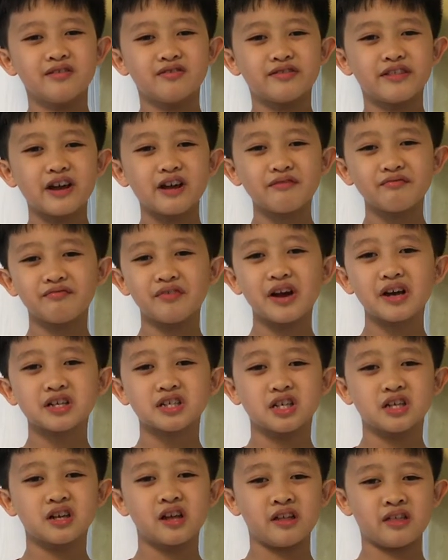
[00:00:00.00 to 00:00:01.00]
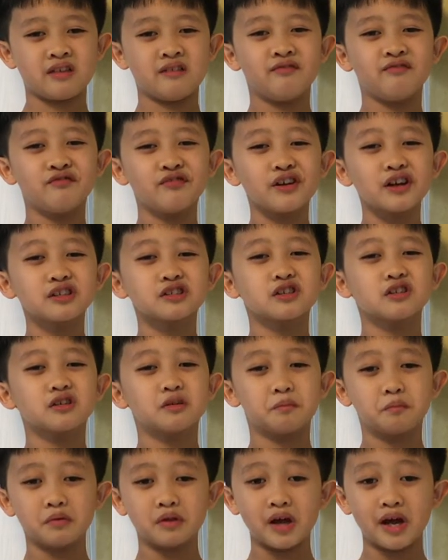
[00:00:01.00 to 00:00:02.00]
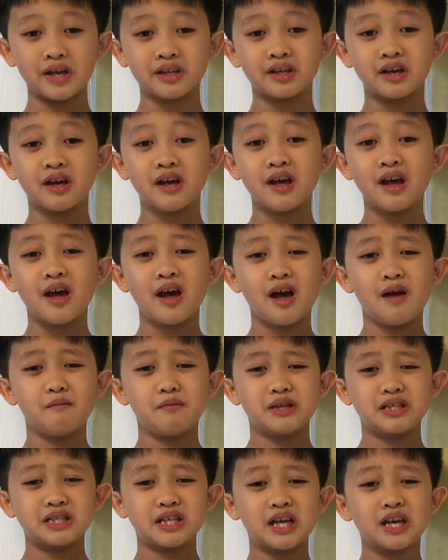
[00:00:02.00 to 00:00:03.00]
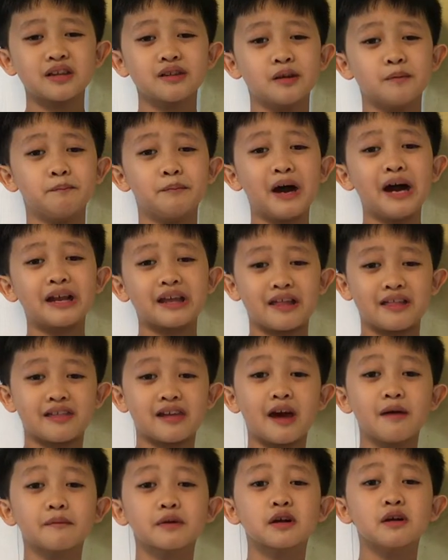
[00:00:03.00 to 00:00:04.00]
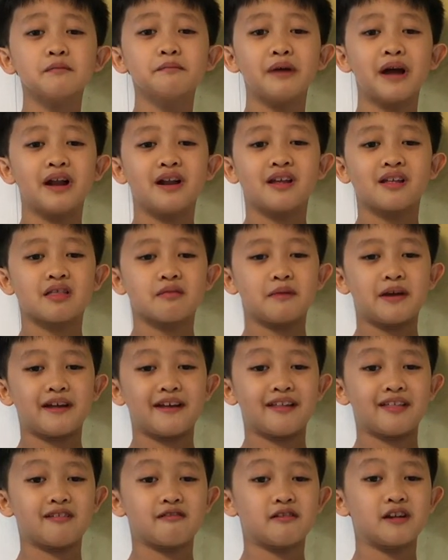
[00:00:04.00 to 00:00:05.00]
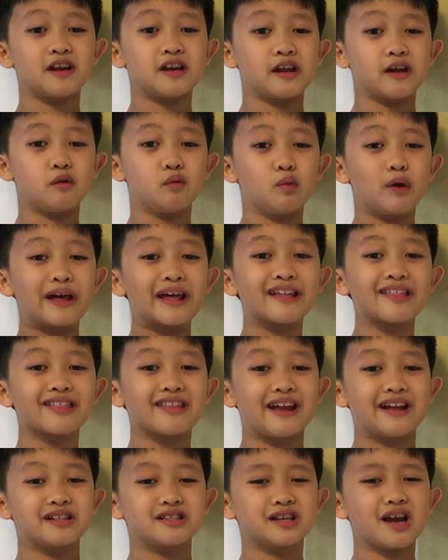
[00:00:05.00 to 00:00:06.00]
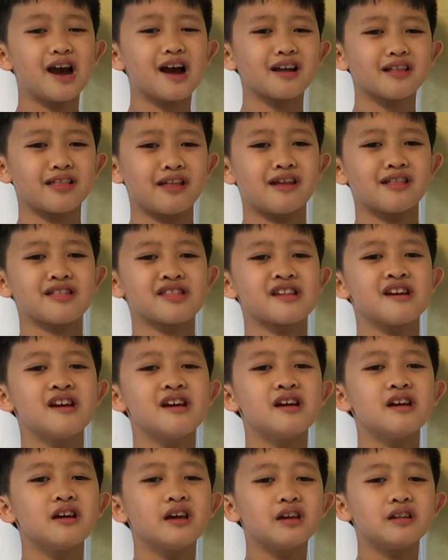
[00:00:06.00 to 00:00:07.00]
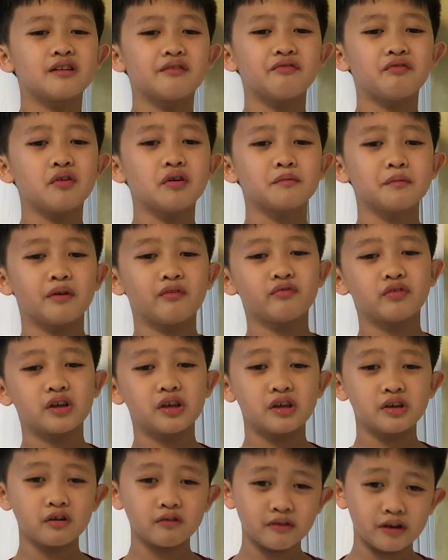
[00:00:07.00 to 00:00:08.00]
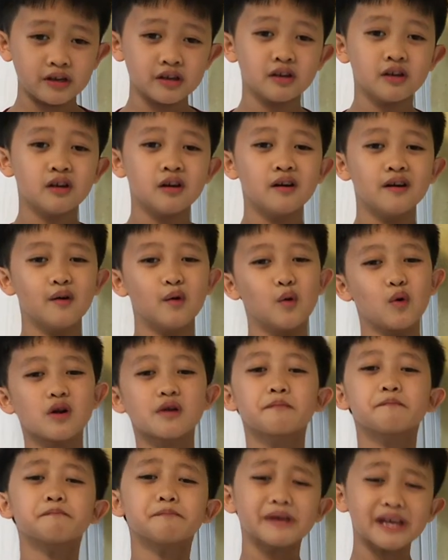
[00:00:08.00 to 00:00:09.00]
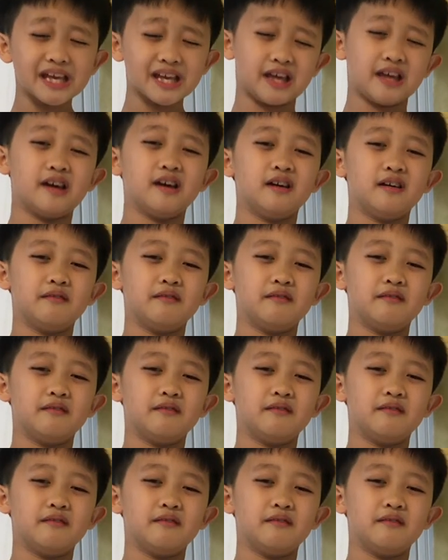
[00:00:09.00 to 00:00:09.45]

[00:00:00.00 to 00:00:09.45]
Their function is to filter the blood and maintain the body's chemical balance by excreting waste and toxins in the form of urine or pee.